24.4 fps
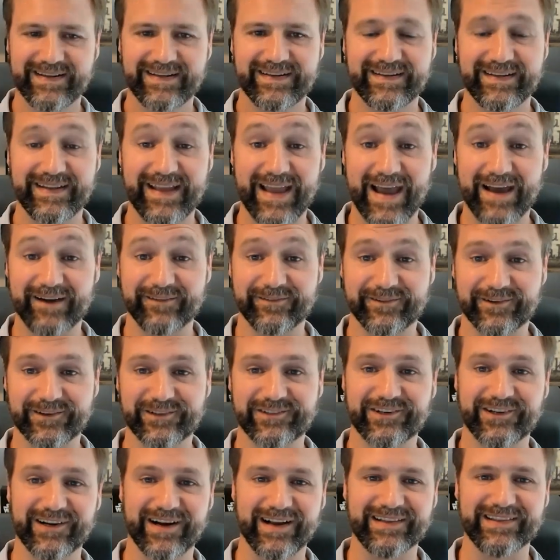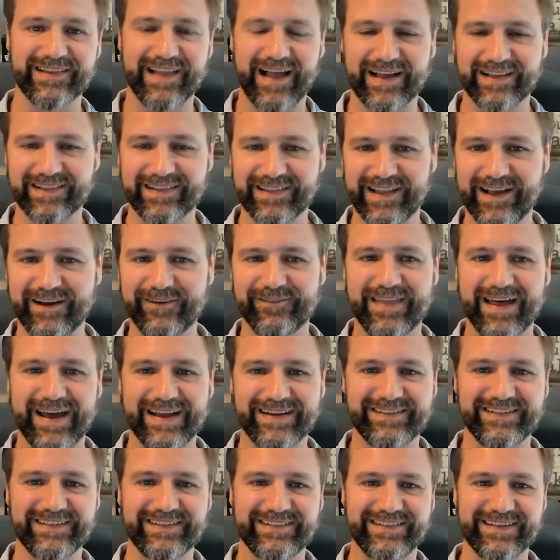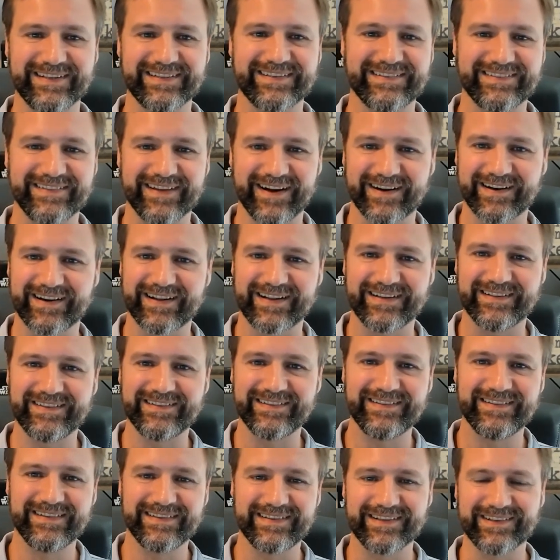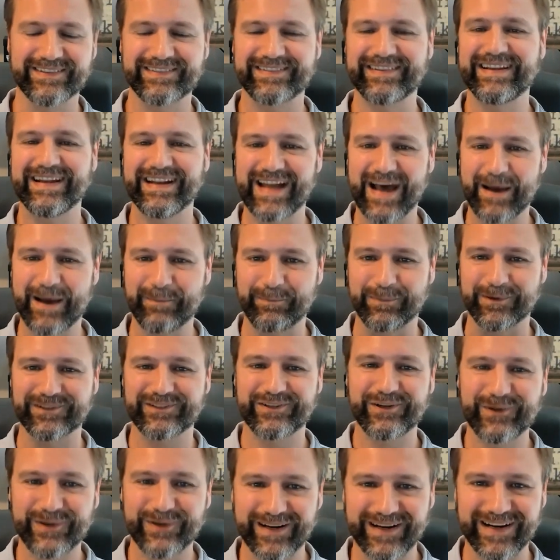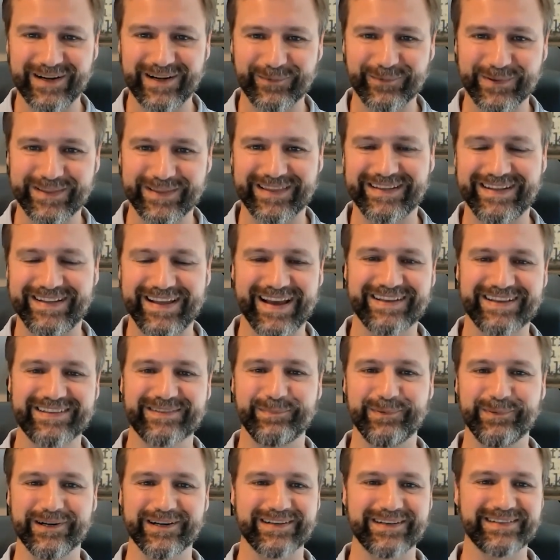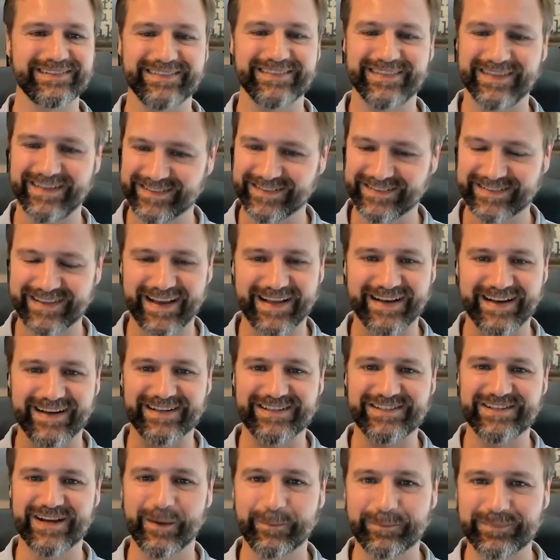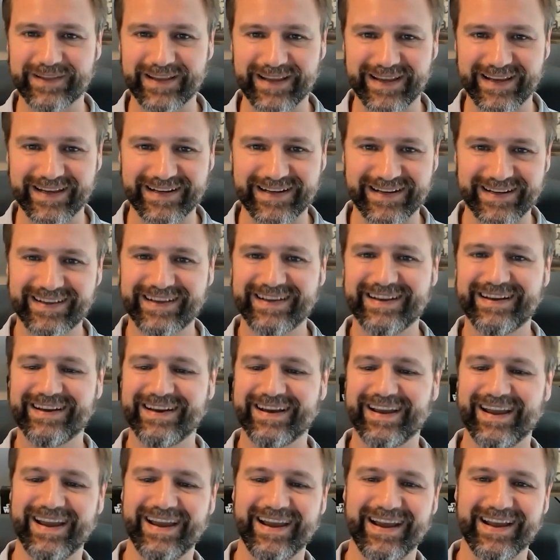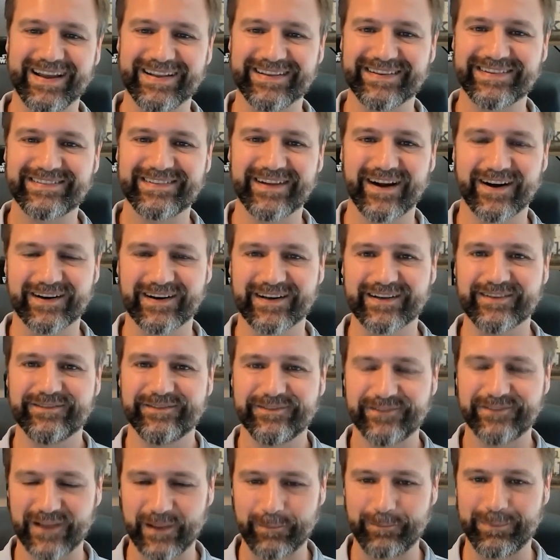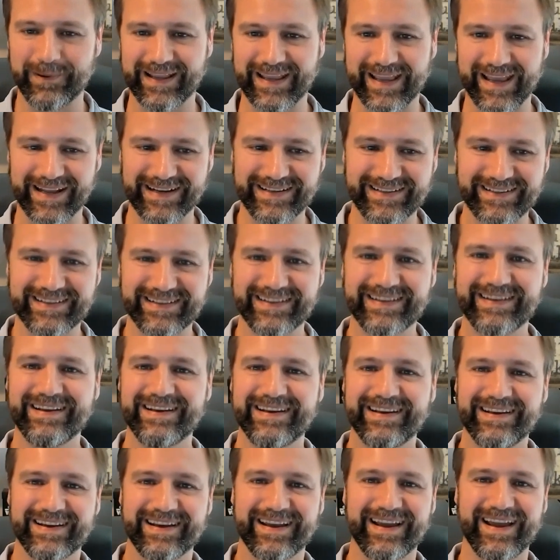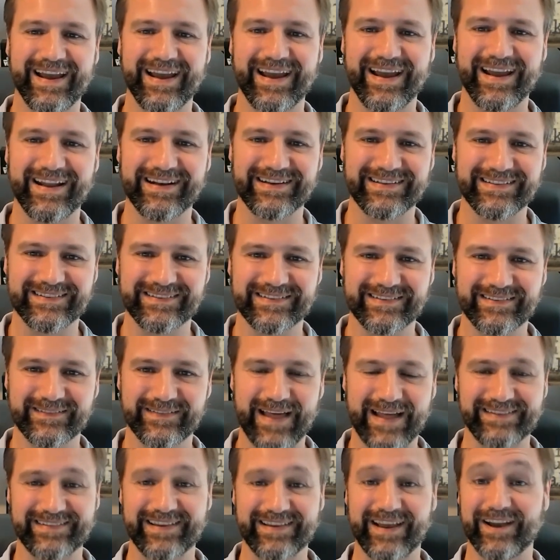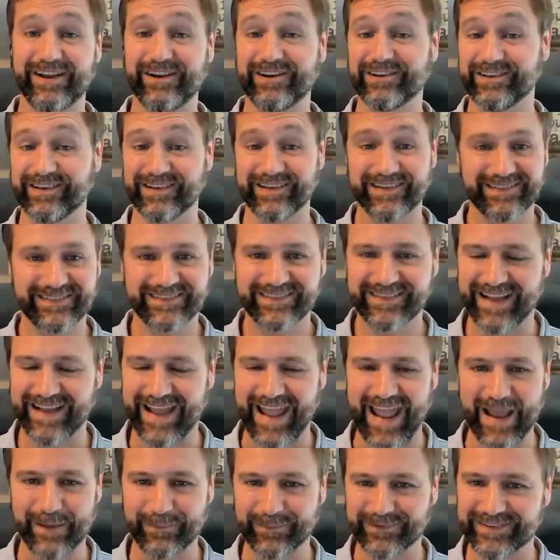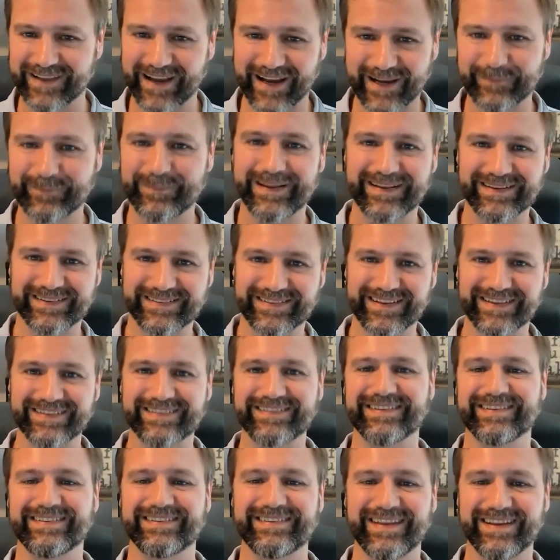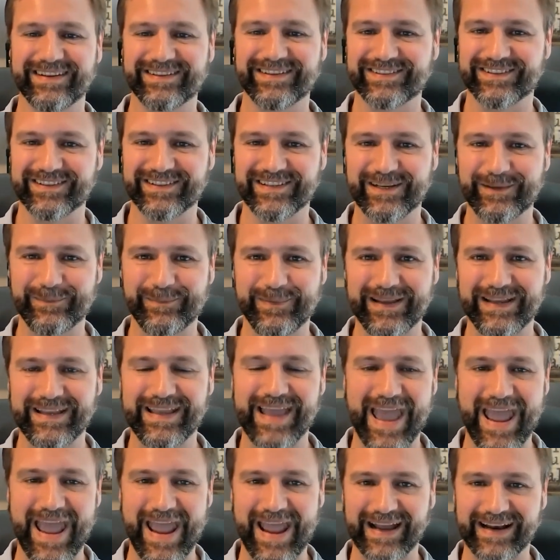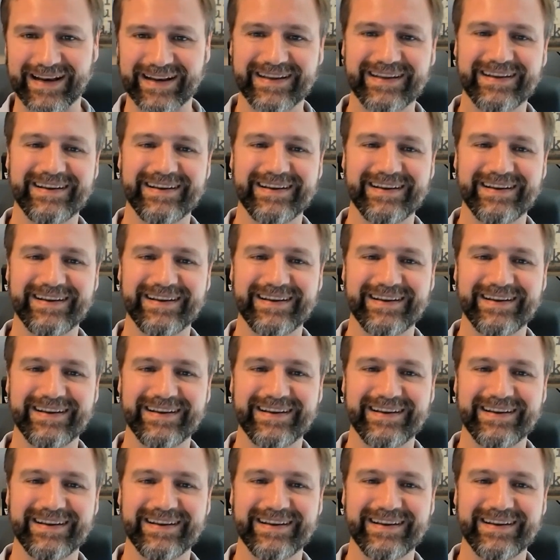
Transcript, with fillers: Yeah, for sure. I, I love that you just started, you seen an opportunity with the textbooks and you just kind of jumped in and started flipping it. And that's how your Amazon business essentially began.